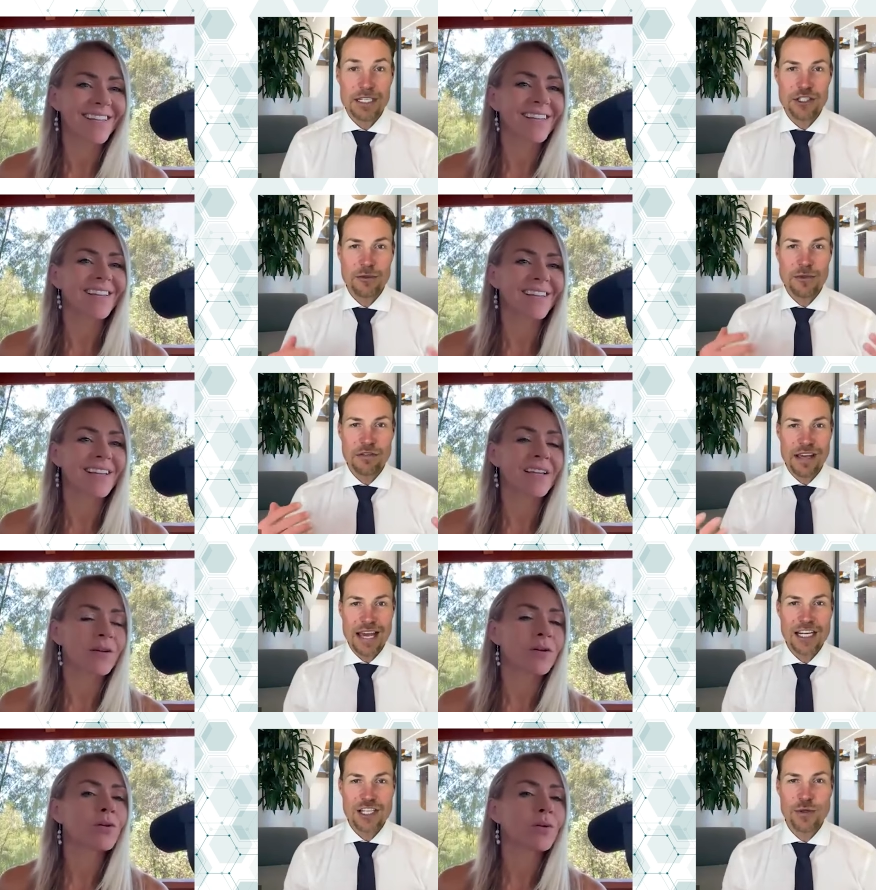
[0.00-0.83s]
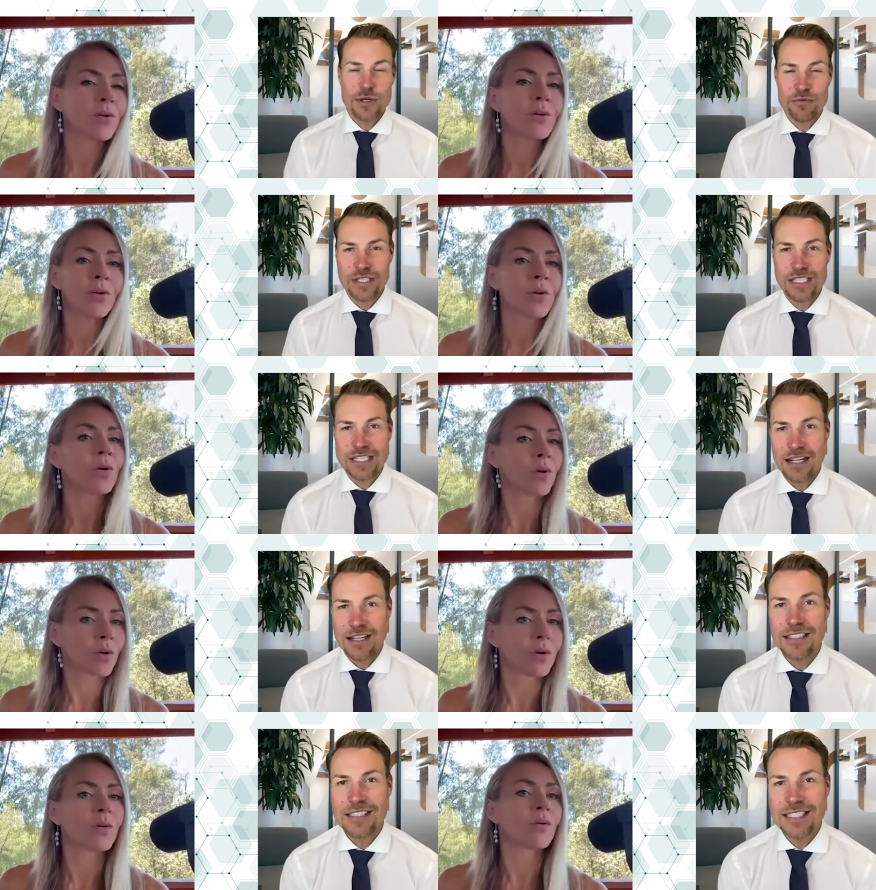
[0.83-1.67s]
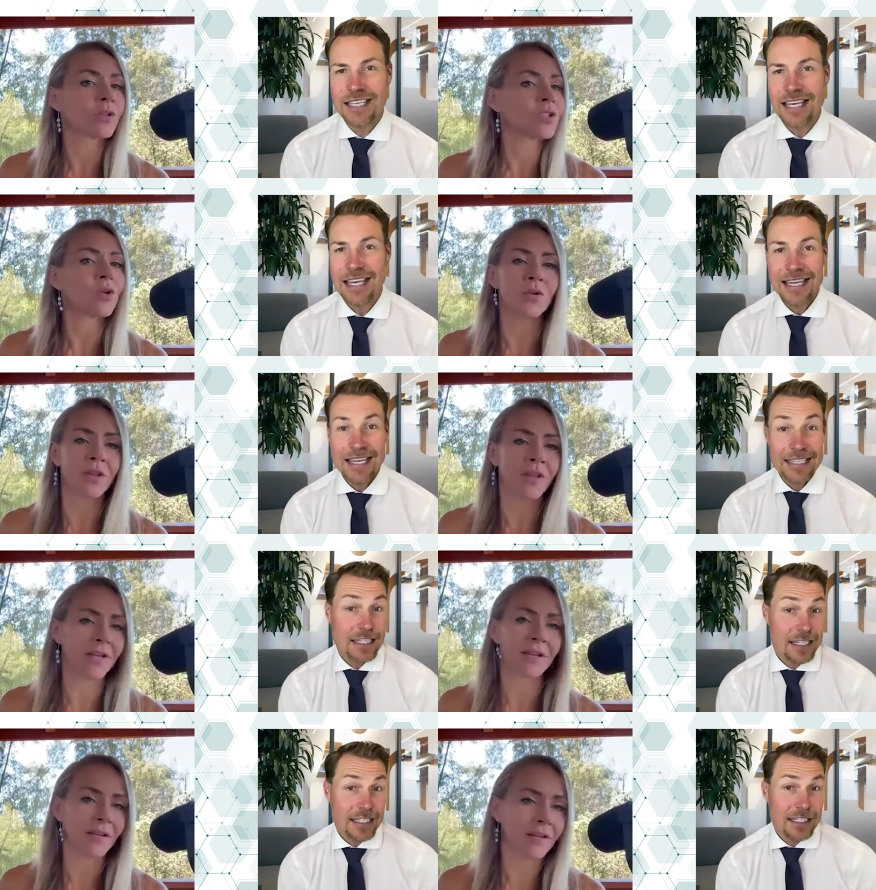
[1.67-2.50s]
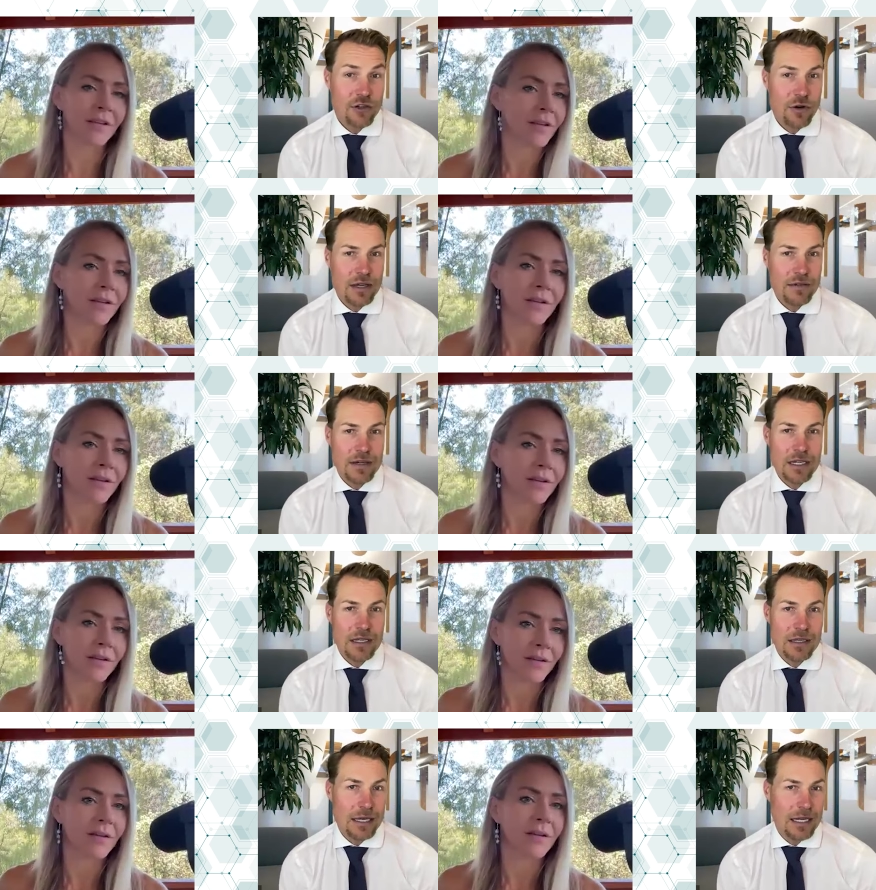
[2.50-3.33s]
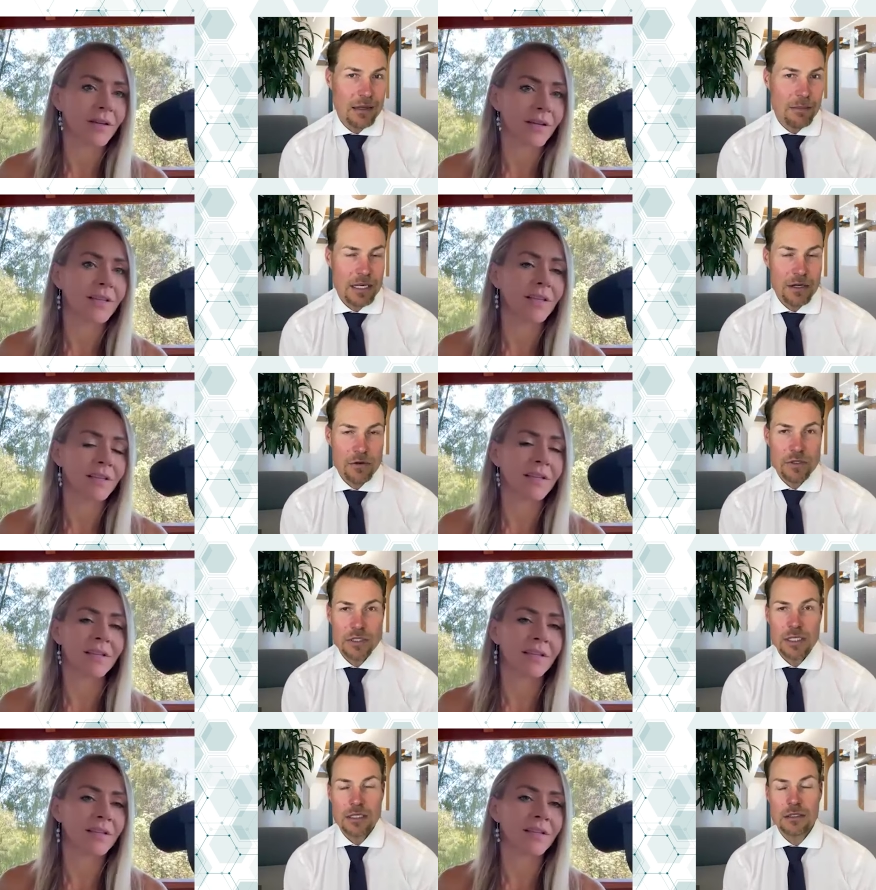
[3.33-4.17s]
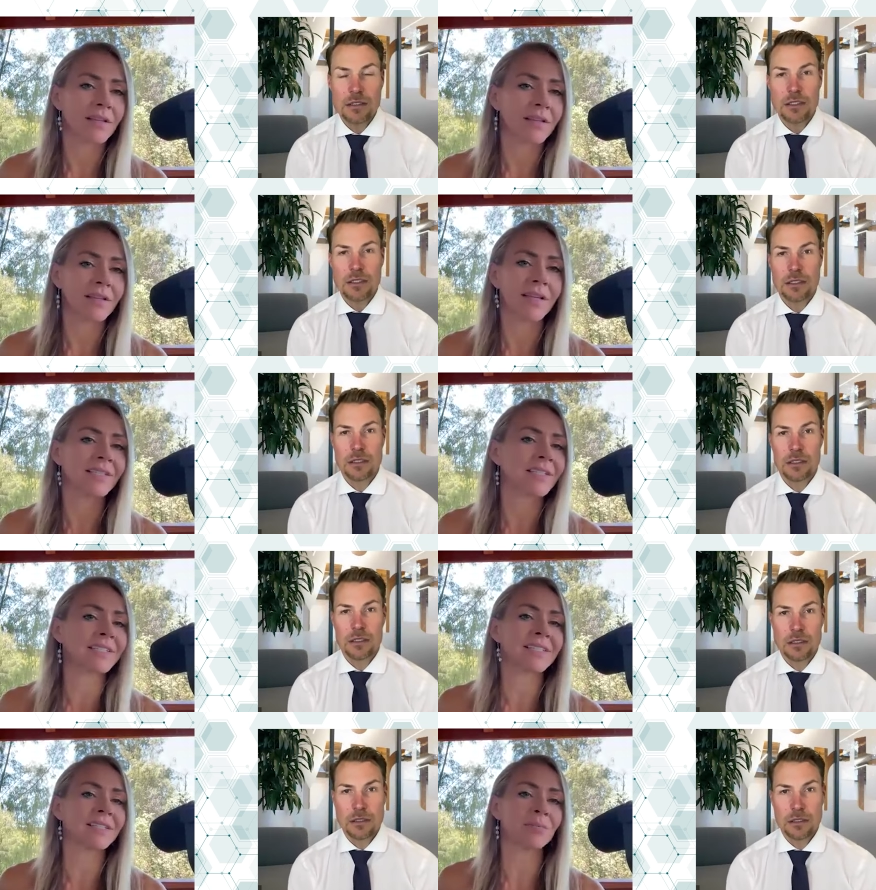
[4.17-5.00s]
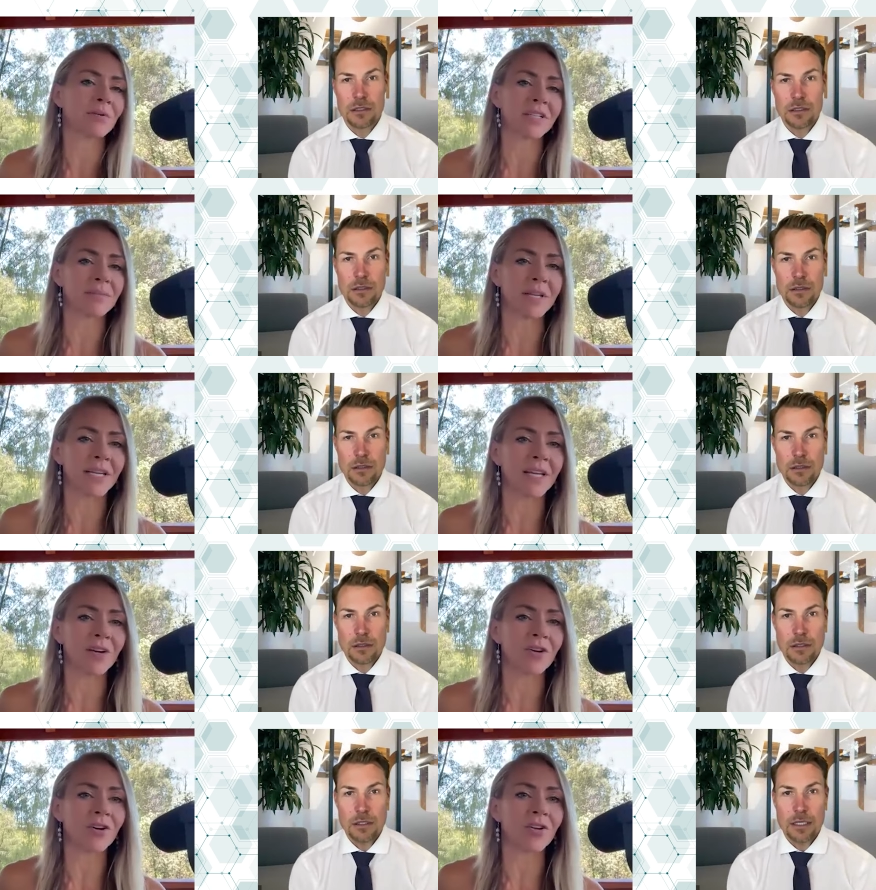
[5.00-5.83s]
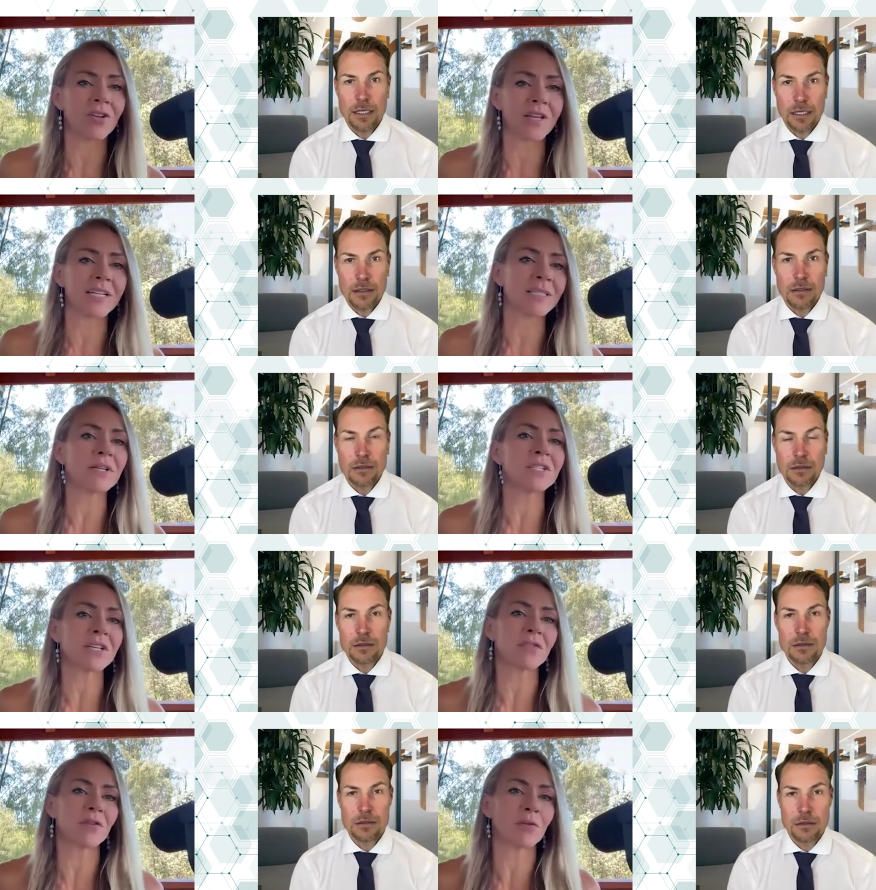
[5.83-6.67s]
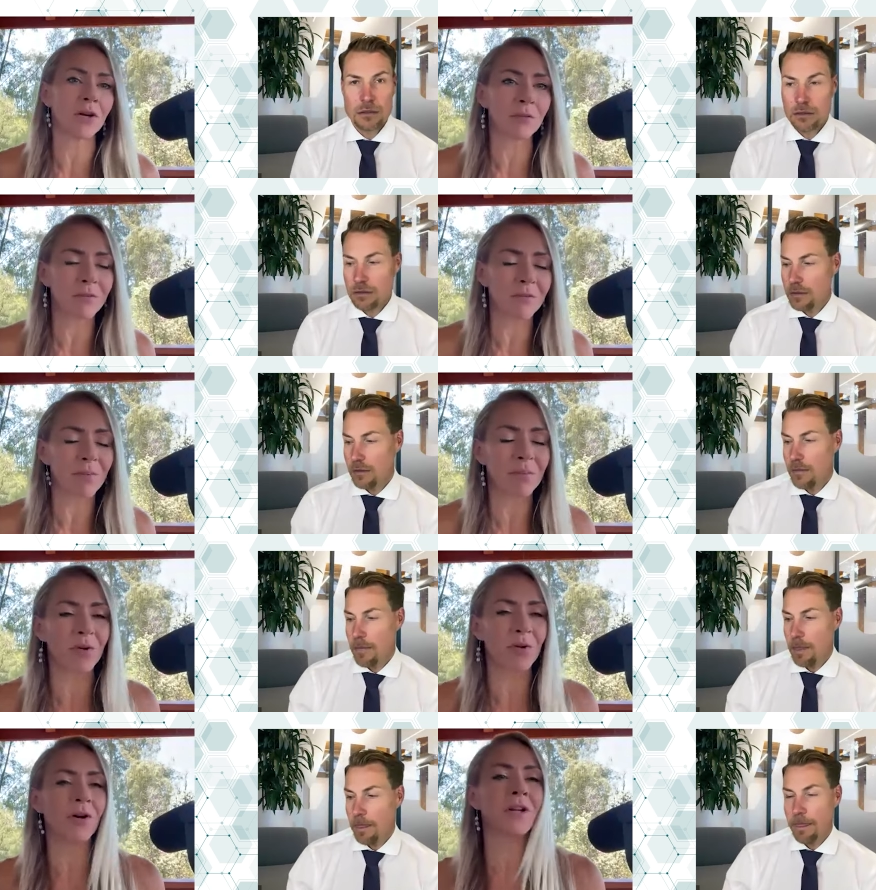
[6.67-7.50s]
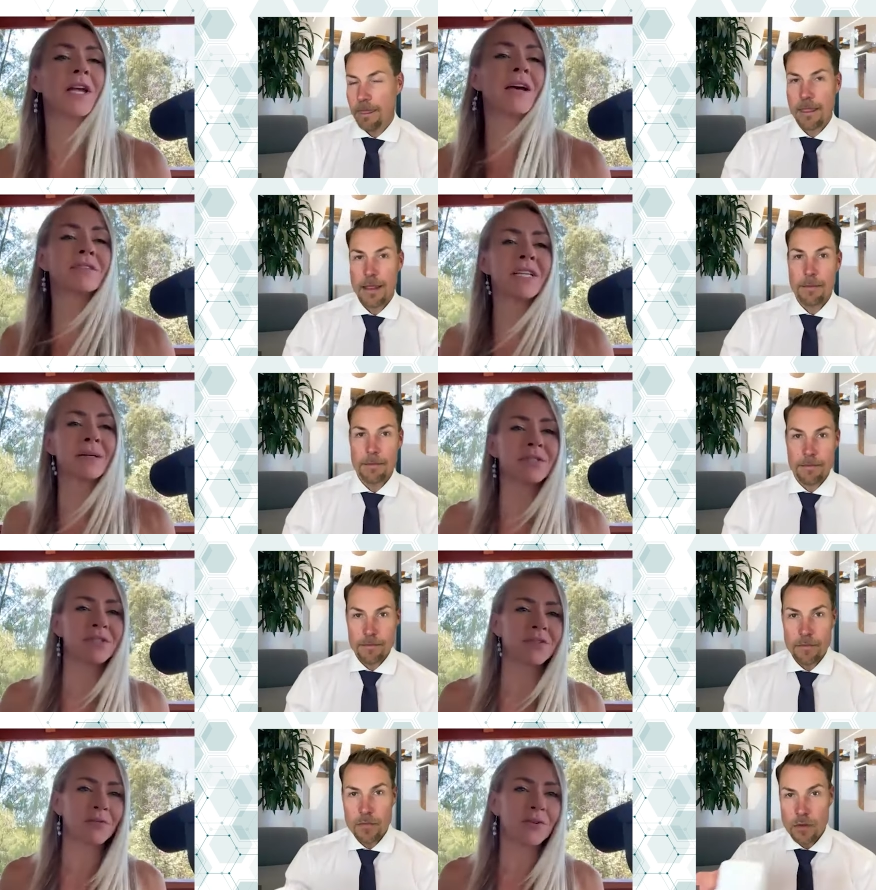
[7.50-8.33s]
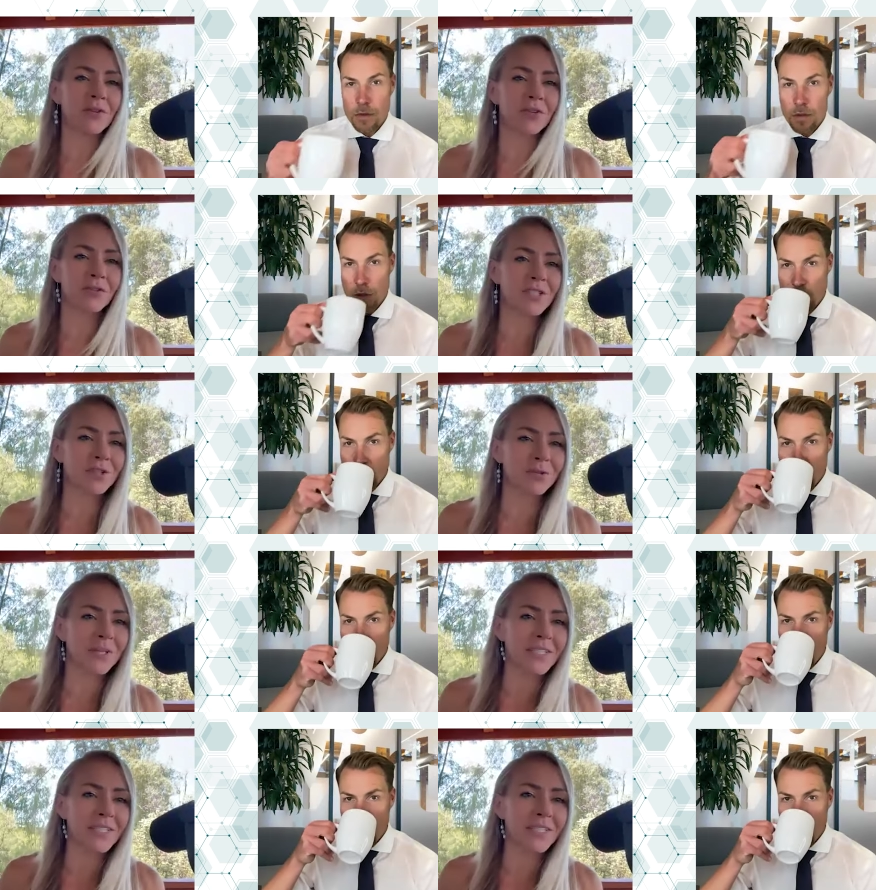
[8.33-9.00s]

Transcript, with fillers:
Speaker 1: in terms of actual results, totally. It didn't drive any any better results. That doesn't surprise me at all.
Speaker 2: Yeah. And especially if you're working with people who already have type mm-hmm. two, they're real used to